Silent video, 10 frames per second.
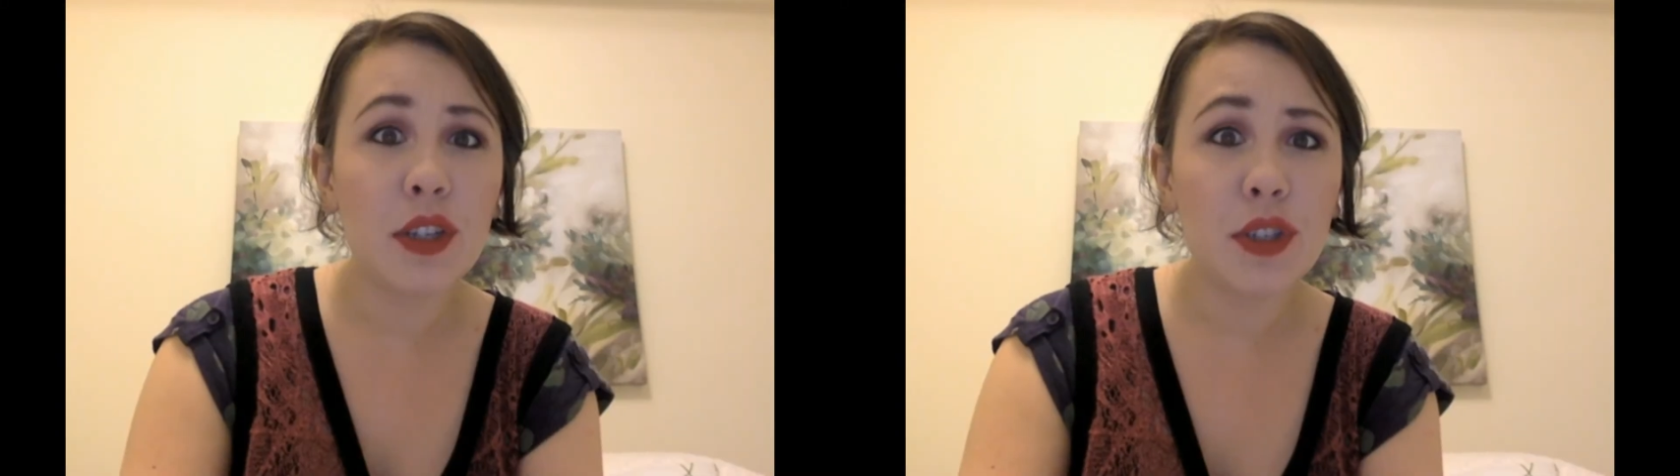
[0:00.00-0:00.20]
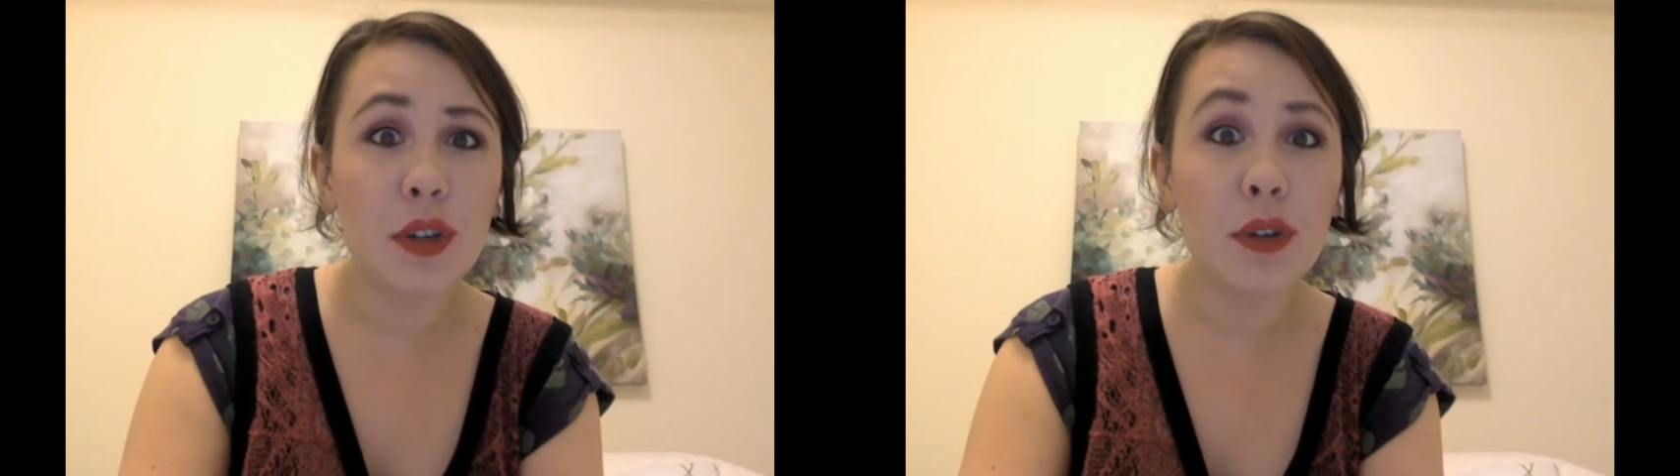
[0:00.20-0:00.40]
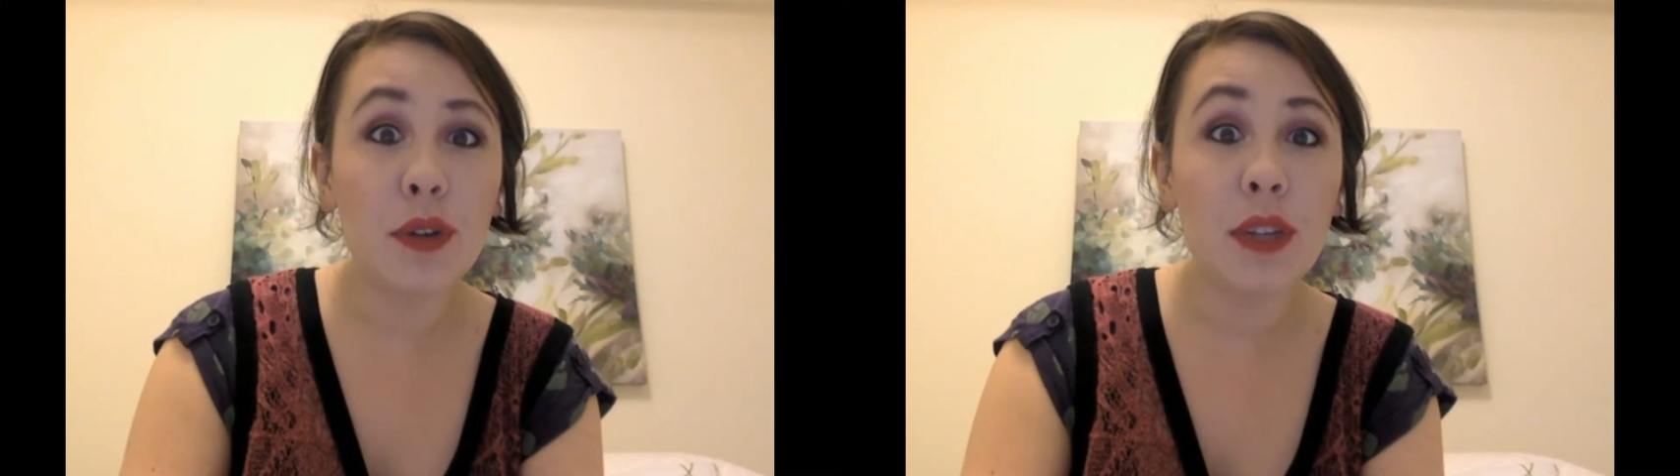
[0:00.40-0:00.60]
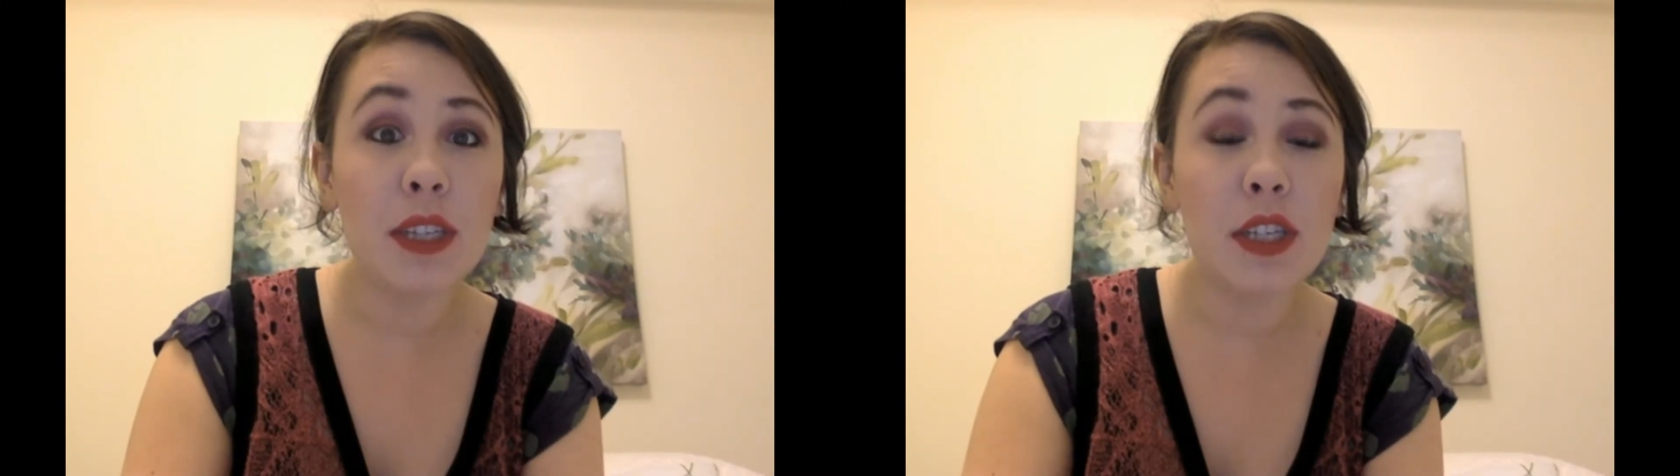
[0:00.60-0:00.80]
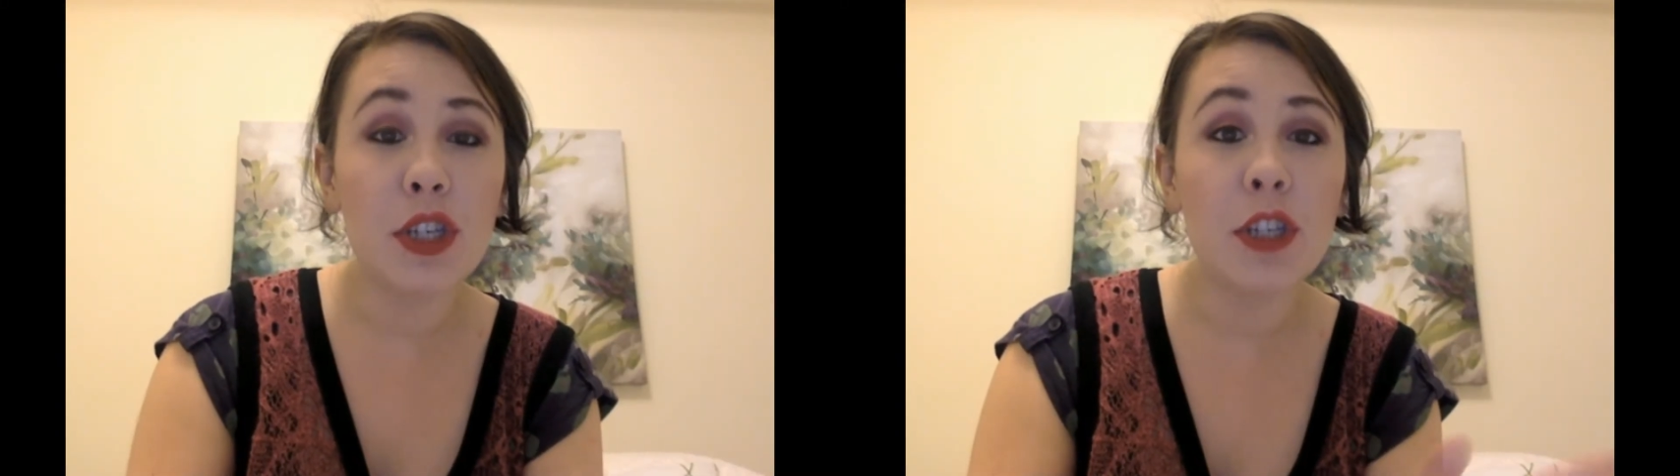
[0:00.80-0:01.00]
So
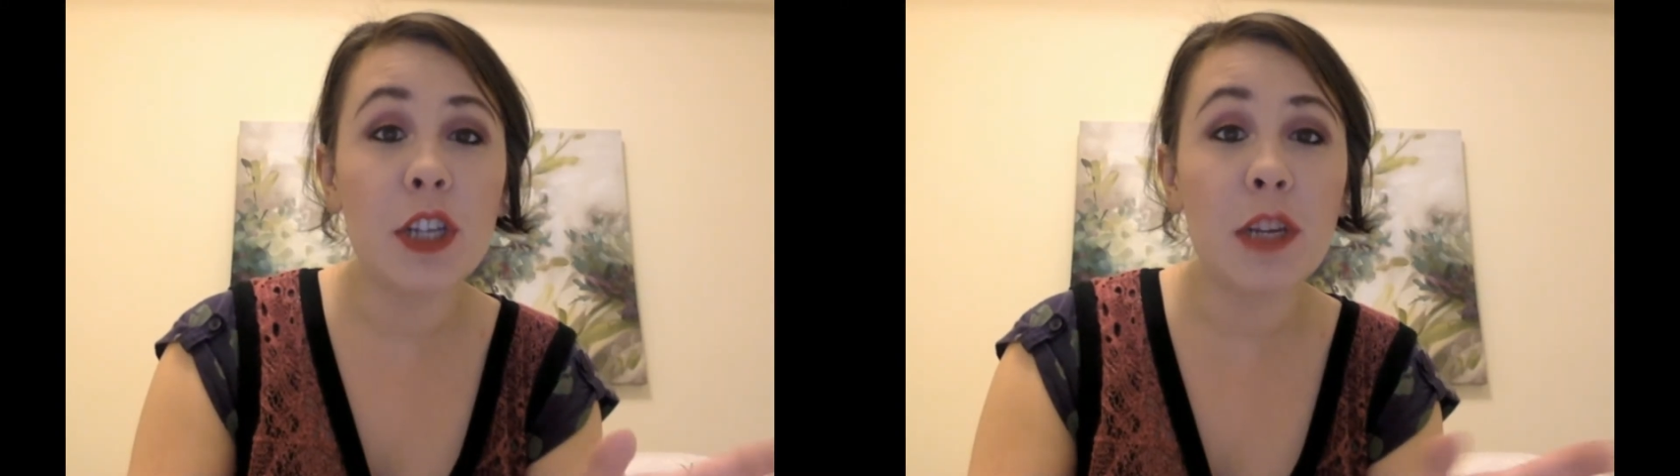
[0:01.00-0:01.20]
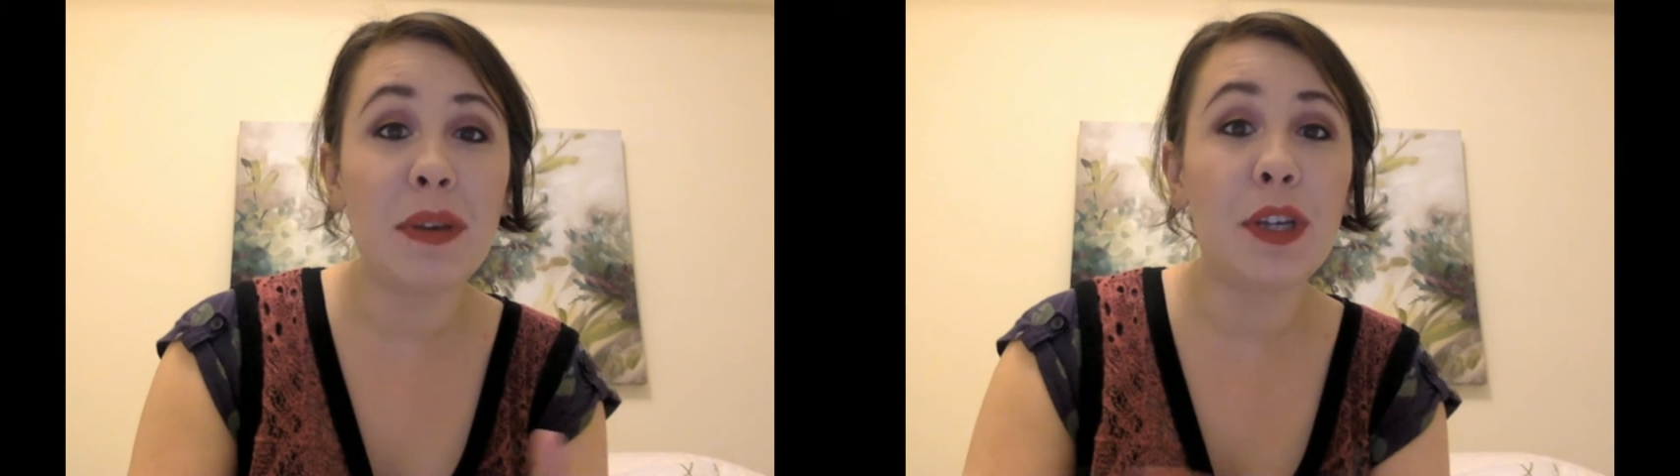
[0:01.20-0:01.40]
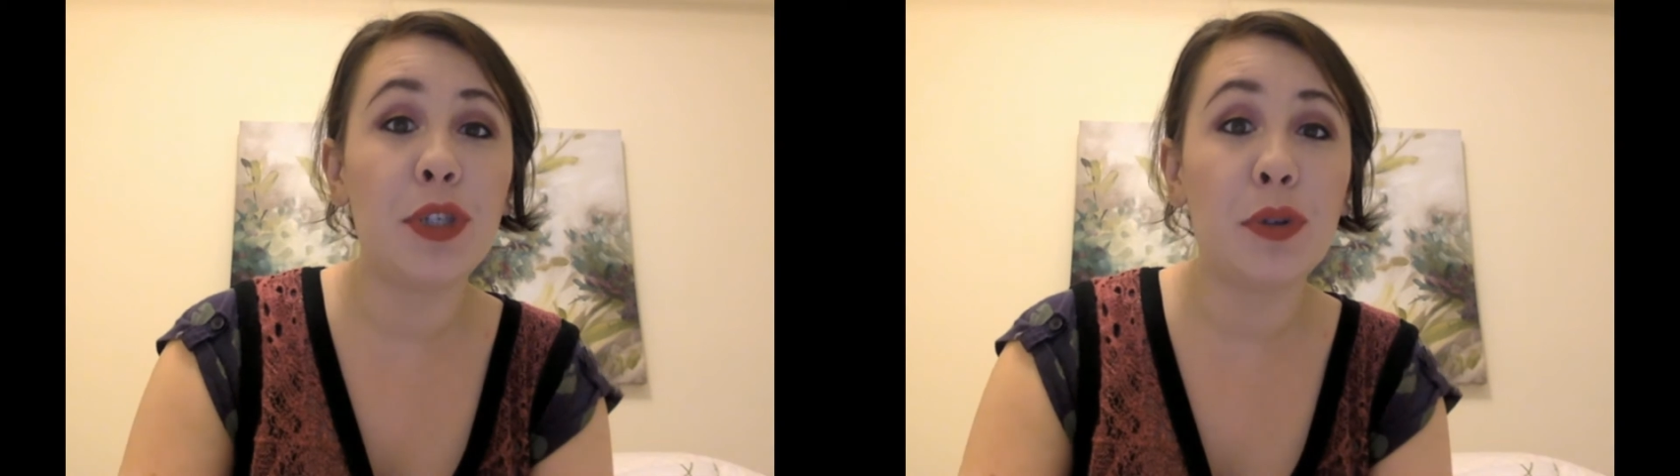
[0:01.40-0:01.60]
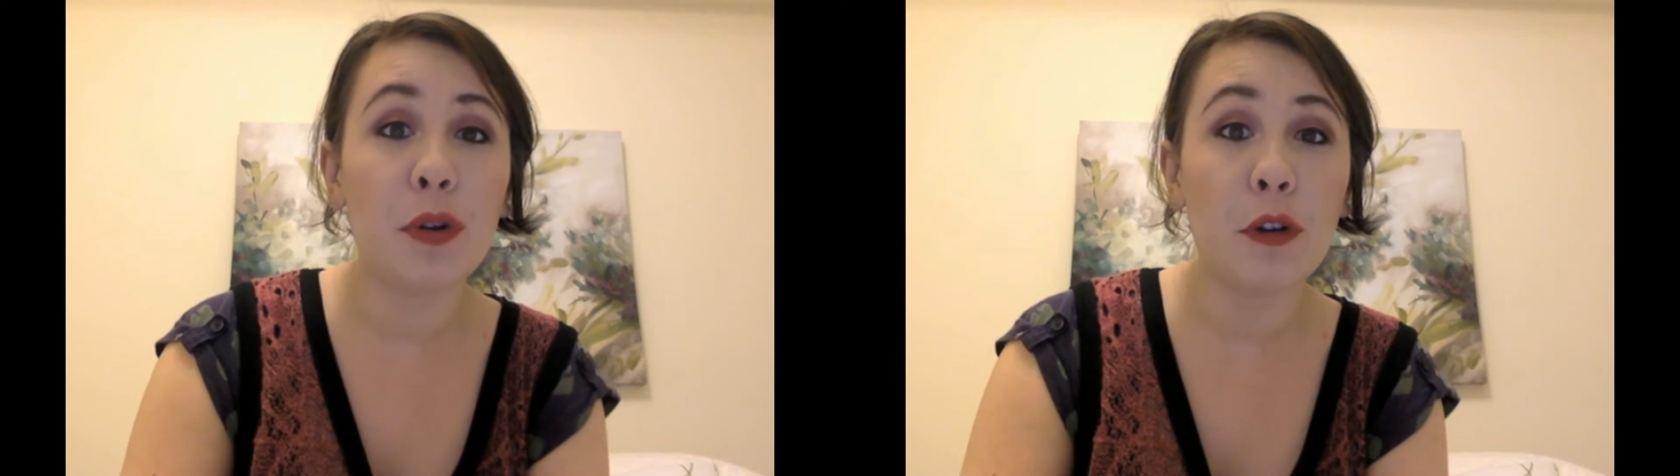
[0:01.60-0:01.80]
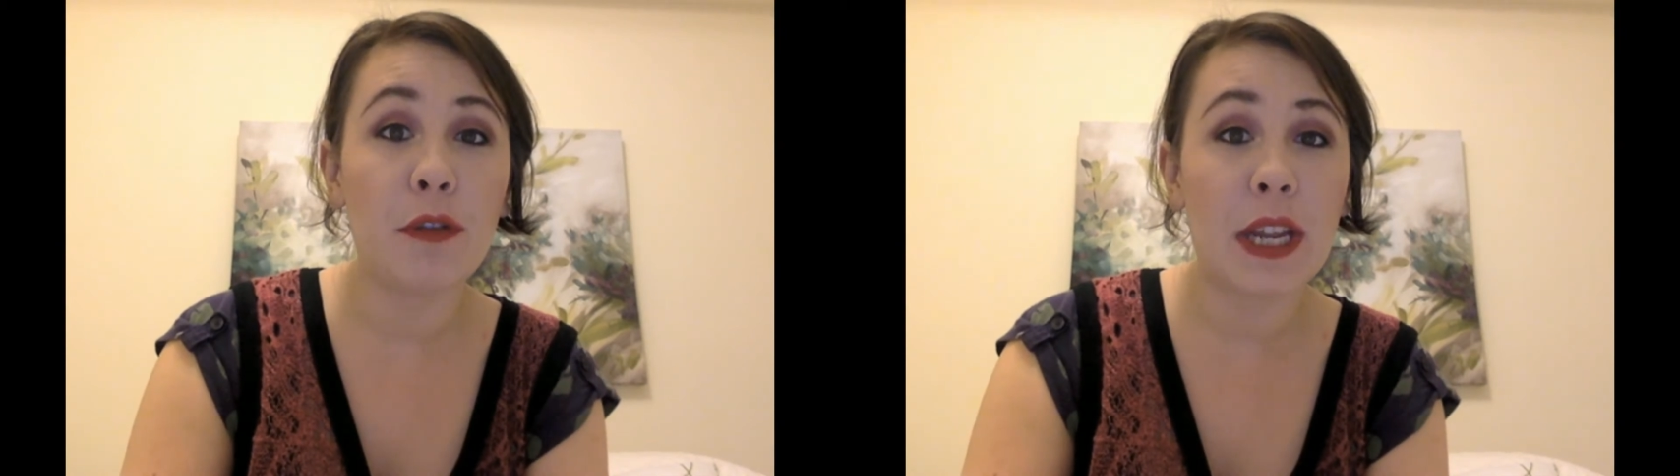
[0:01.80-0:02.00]
this is just going to be a
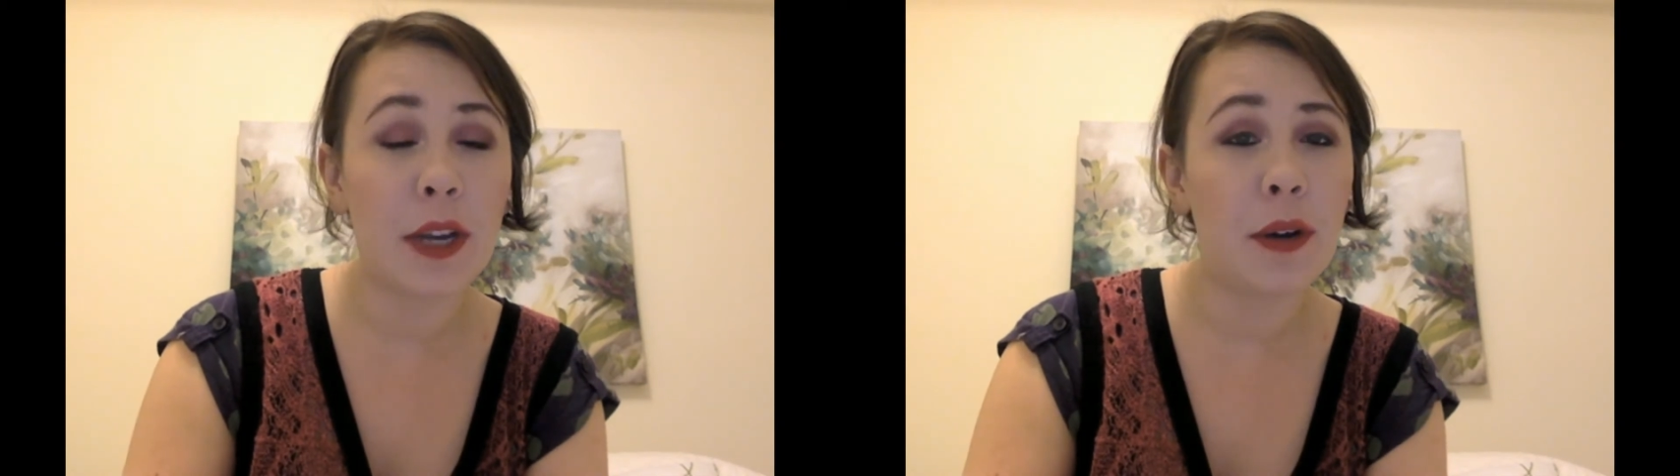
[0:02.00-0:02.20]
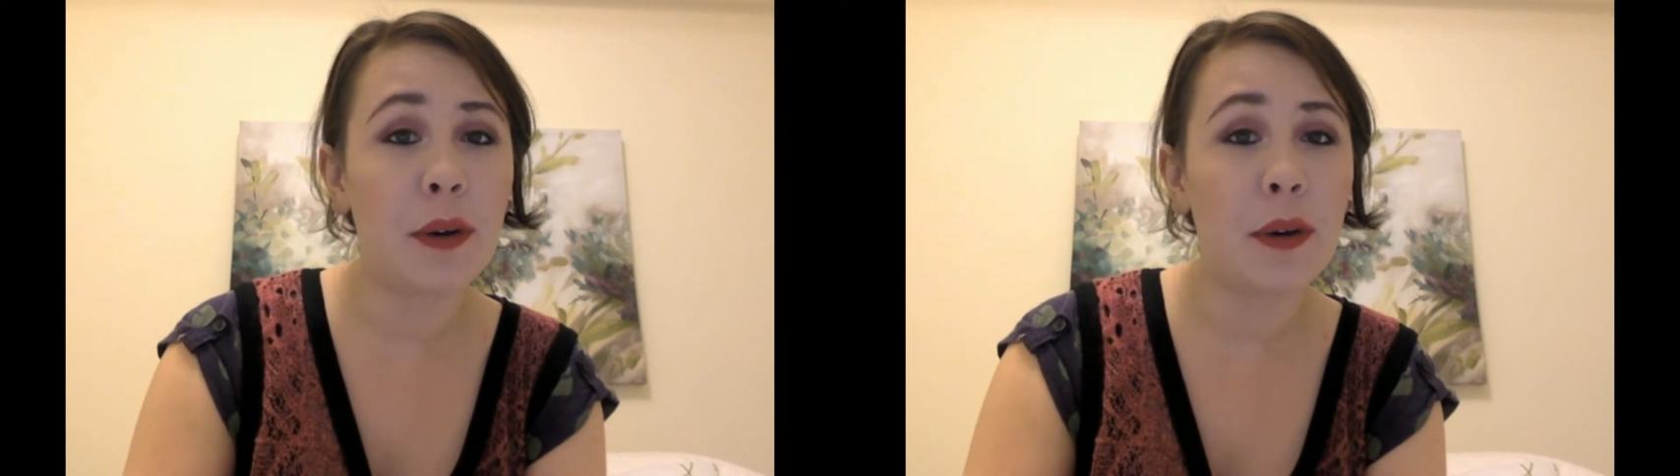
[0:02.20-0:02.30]
shorter video.